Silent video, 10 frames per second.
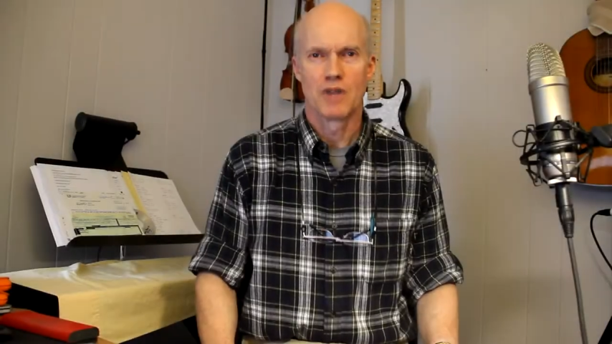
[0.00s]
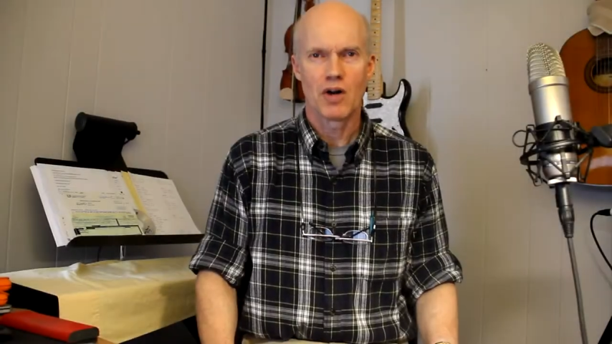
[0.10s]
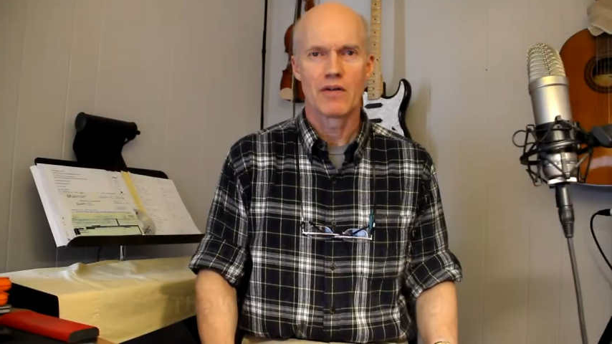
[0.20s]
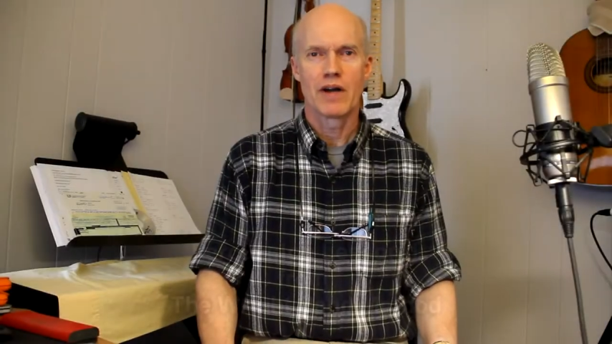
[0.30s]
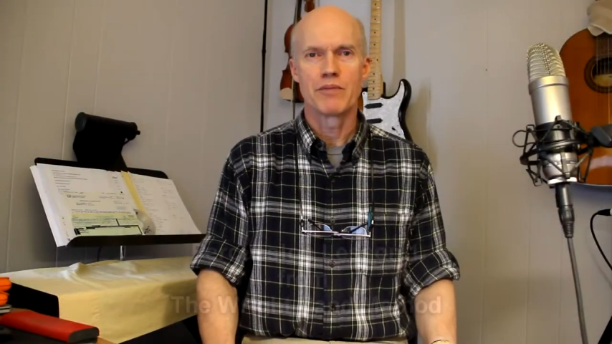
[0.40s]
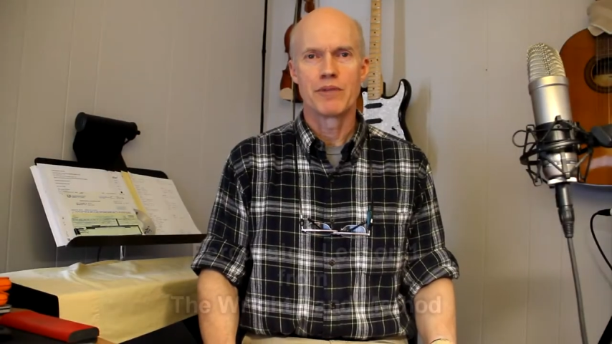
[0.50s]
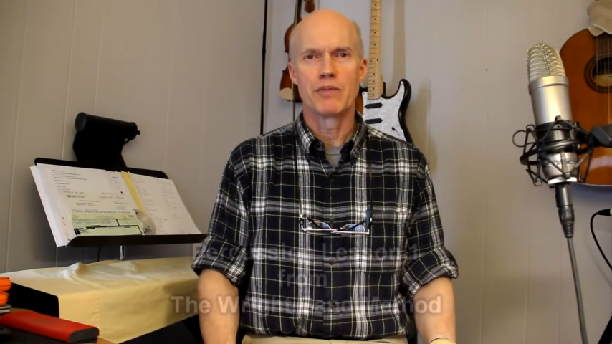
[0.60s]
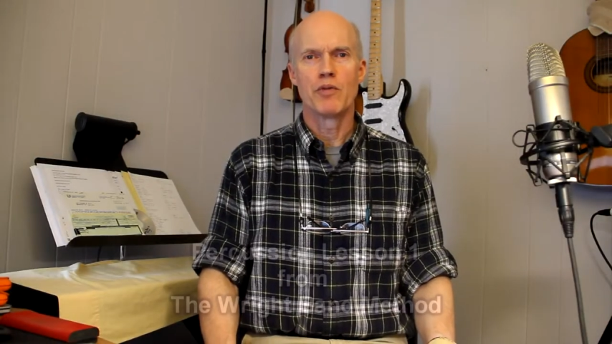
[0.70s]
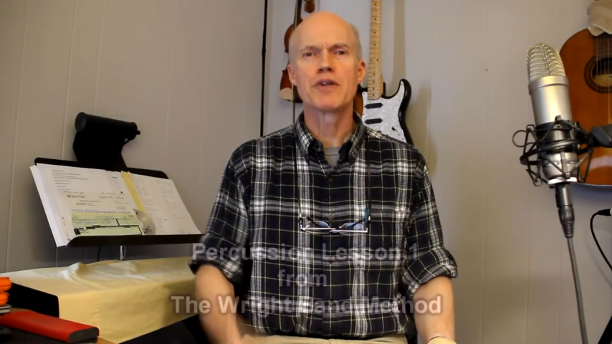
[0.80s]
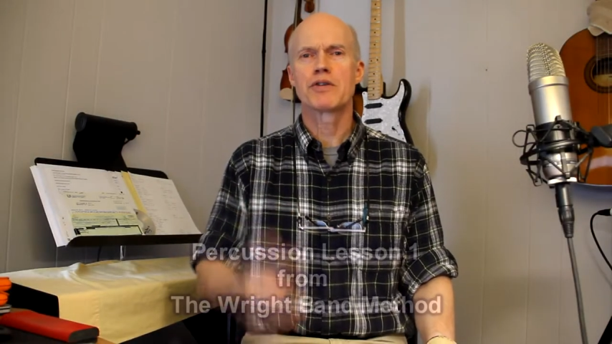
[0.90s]
All right,
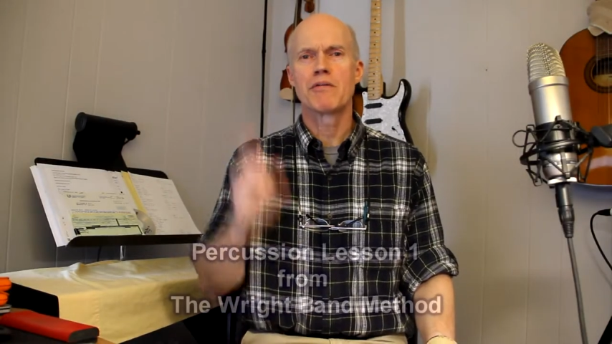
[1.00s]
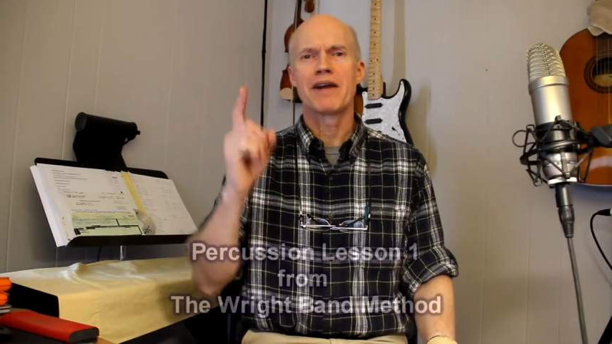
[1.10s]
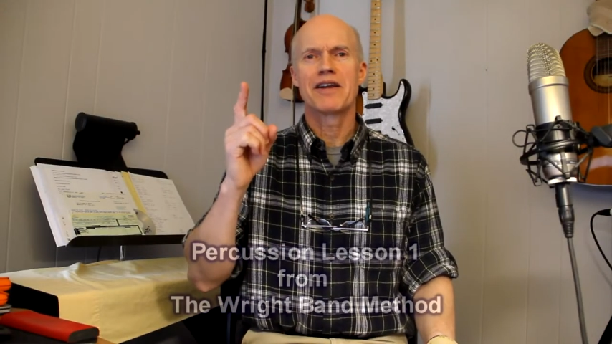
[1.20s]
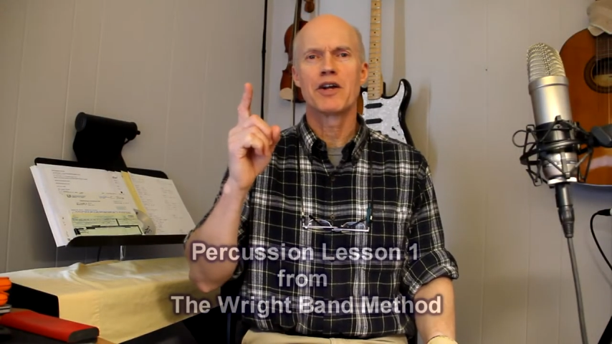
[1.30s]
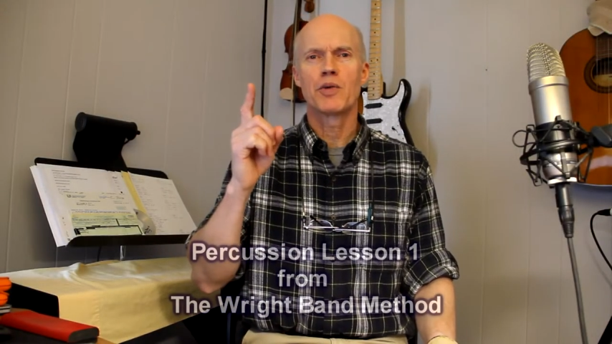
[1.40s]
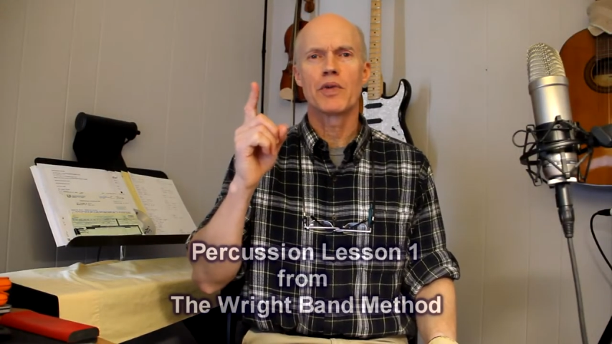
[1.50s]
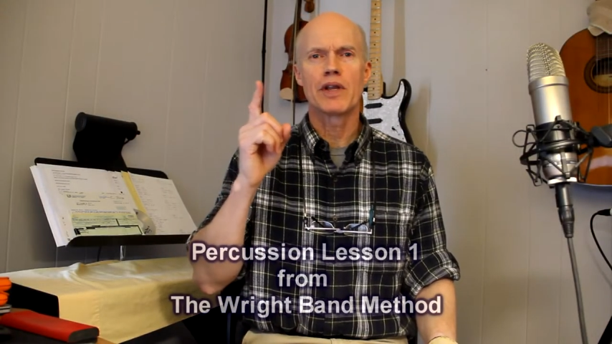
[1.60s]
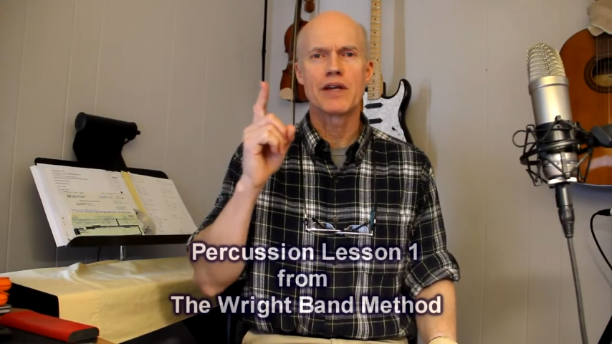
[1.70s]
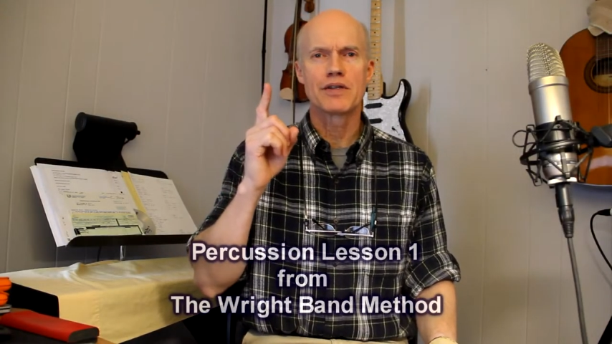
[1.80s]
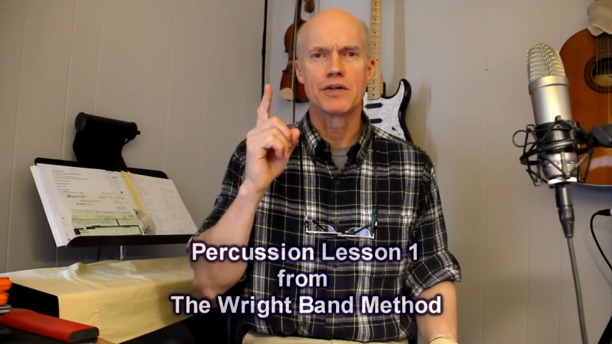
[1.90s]
people, Mr. Wright here with
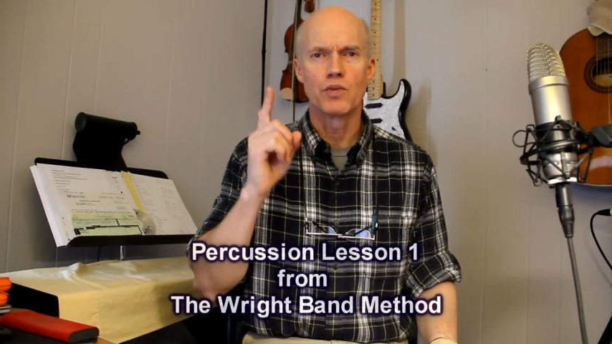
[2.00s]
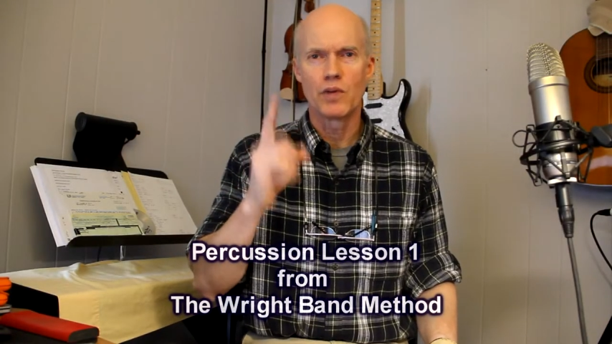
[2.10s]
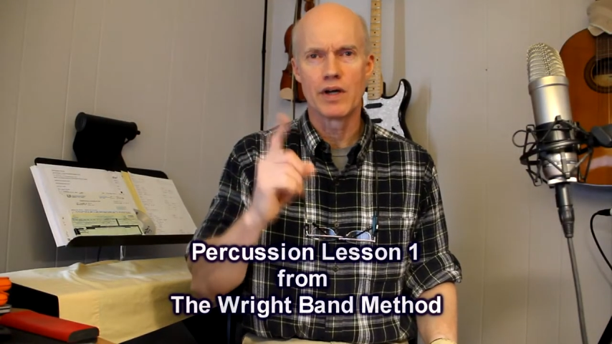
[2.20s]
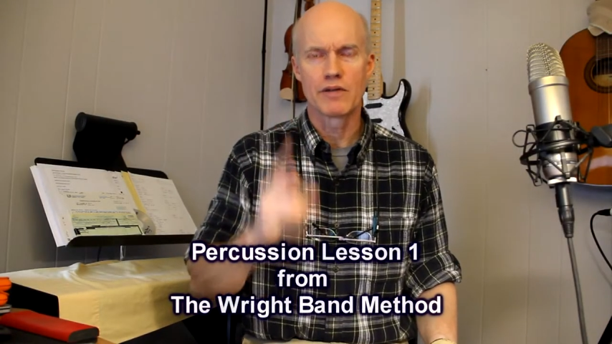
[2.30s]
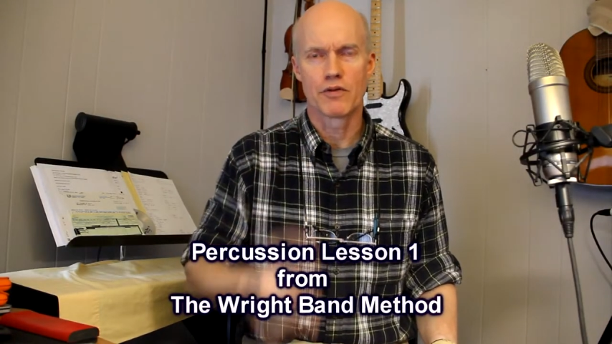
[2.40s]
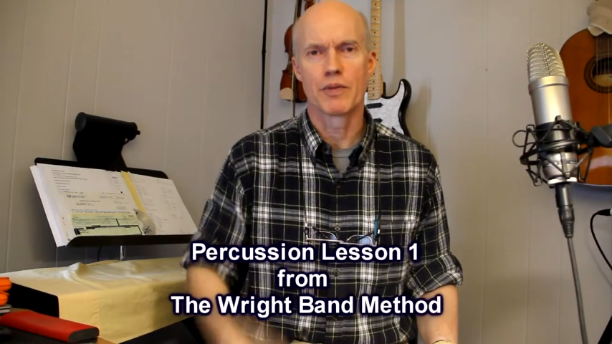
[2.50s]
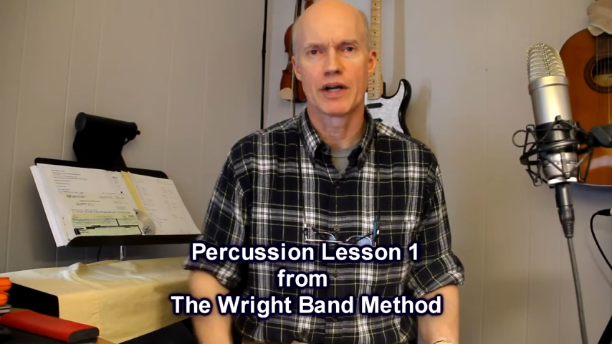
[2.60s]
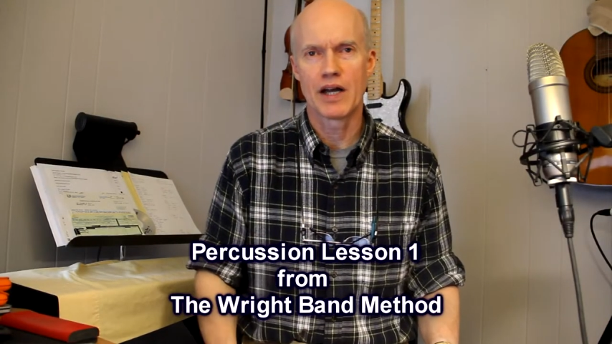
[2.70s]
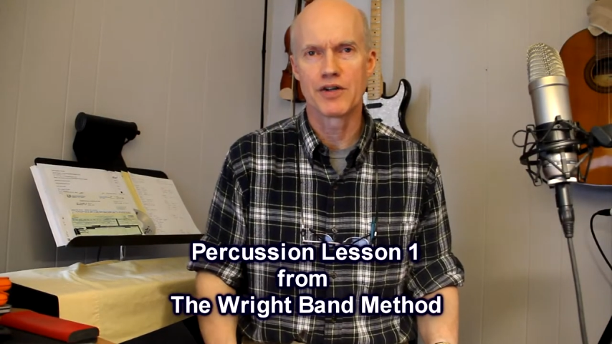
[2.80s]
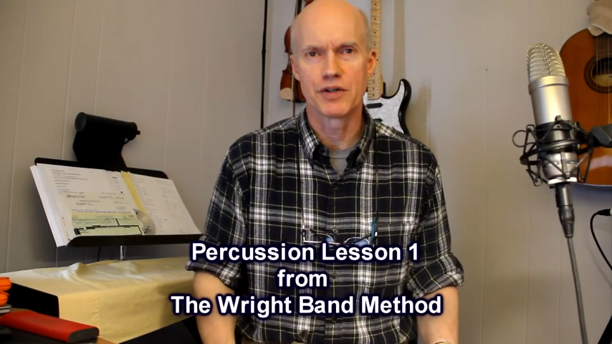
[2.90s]
lesson one for
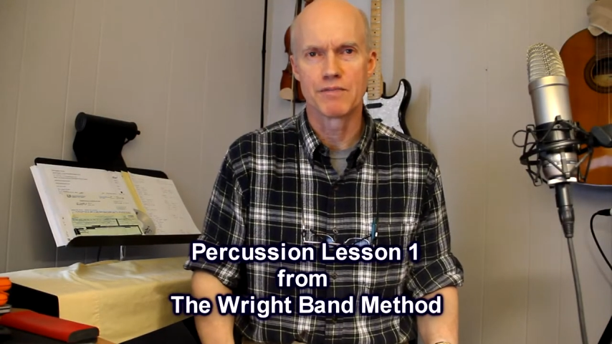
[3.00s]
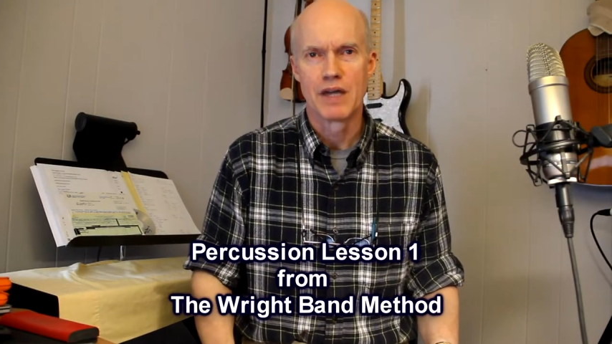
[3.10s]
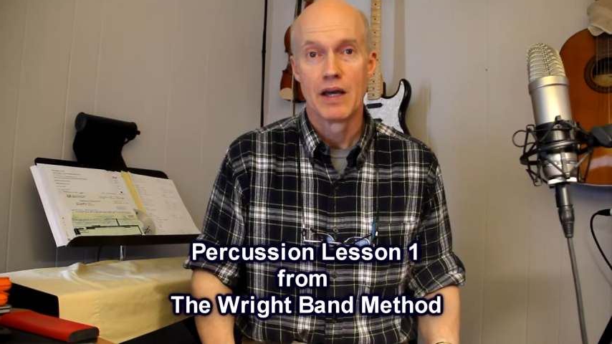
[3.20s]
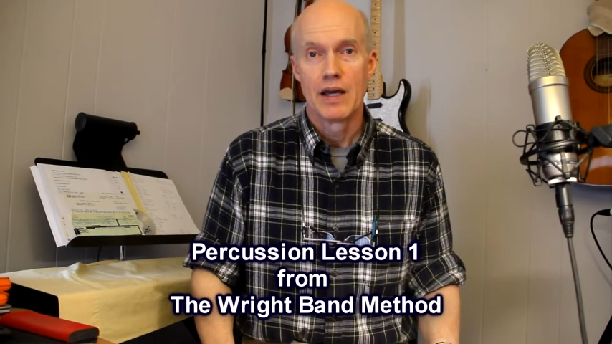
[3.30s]
percussion.